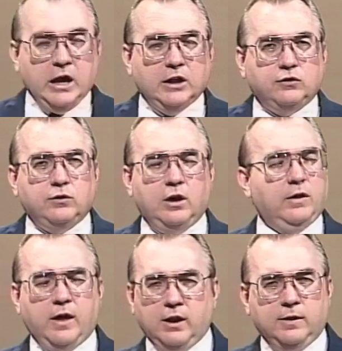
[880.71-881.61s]
it's,
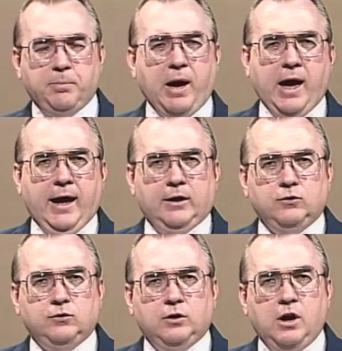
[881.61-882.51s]
than in the
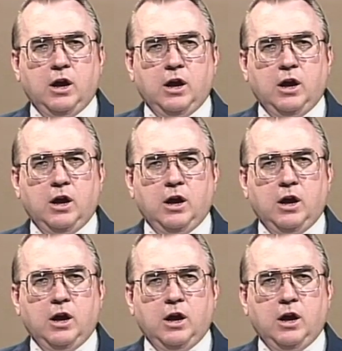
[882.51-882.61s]
past.